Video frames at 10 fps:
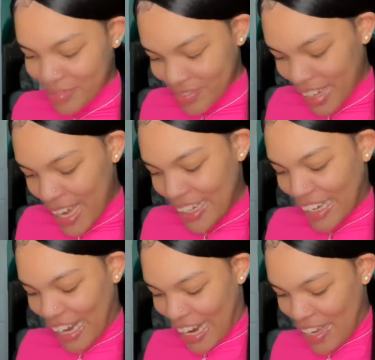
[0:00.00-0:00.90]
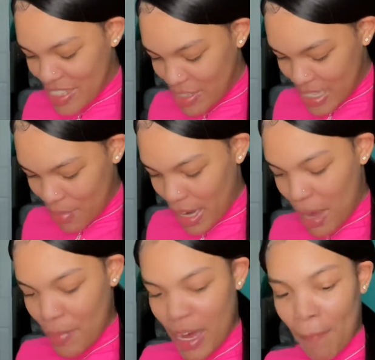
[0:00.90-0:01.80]
I did like I was going to tape down
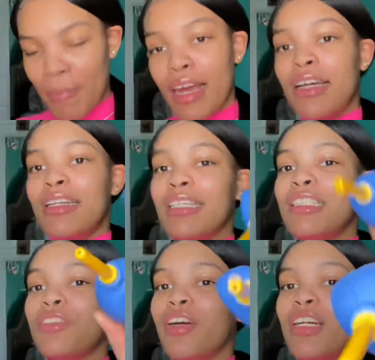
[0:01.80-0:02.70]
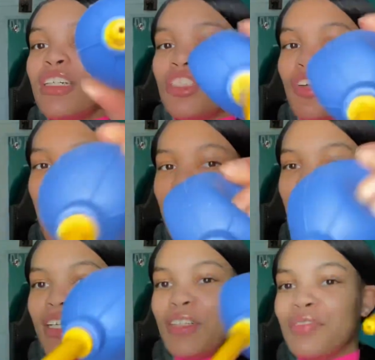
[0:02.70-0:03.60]
mine. This is for you to dry
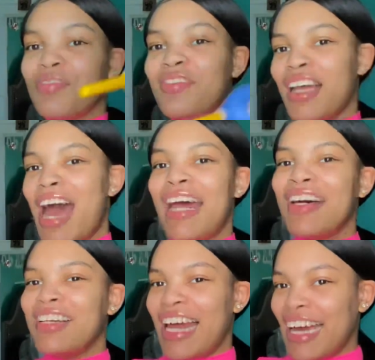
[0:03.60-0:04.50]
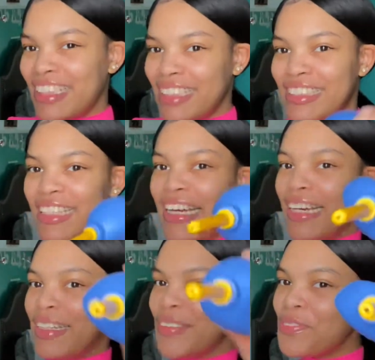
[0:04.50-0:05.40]
them. I don't like this
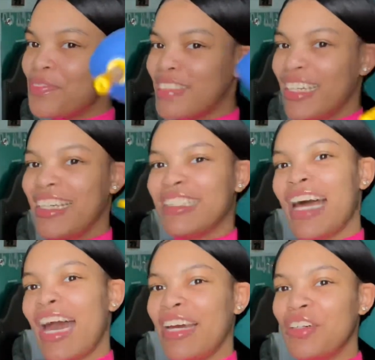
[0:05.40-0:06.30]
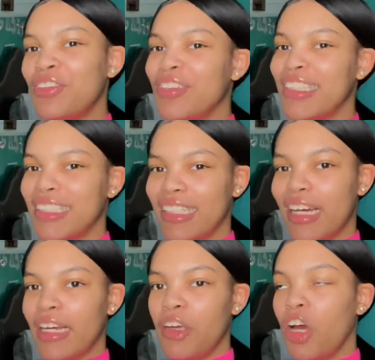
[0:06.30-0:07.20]
thing because, like, who finna sit there and
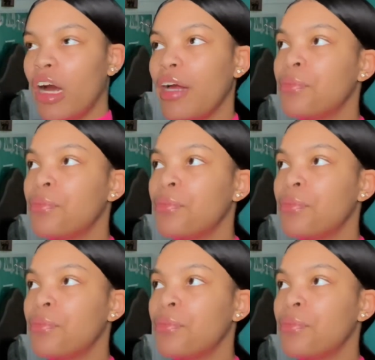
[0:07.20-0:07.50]
keep going?